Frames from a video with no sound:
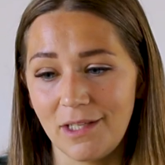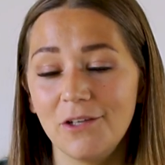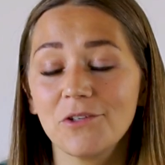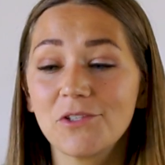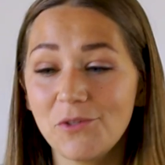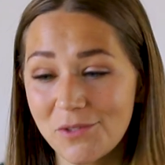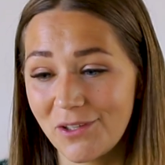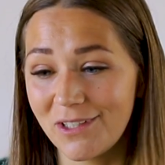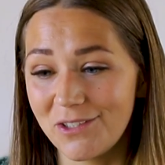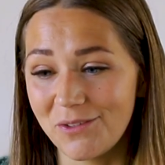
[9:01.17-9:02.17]
Here's who's
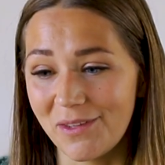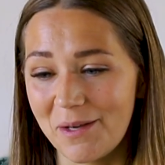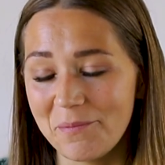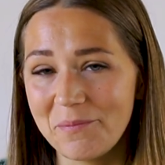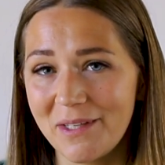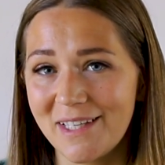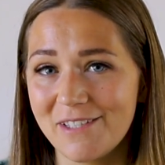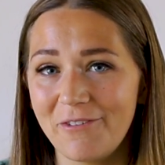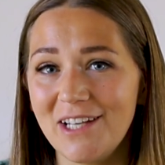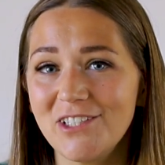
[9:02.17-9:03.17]
going to do them.
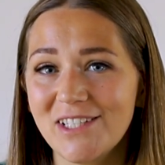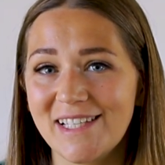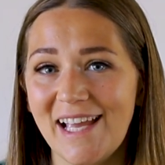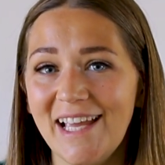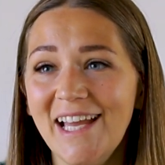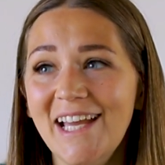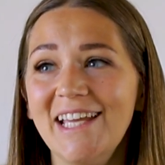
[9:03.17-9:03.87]
Because if I just say,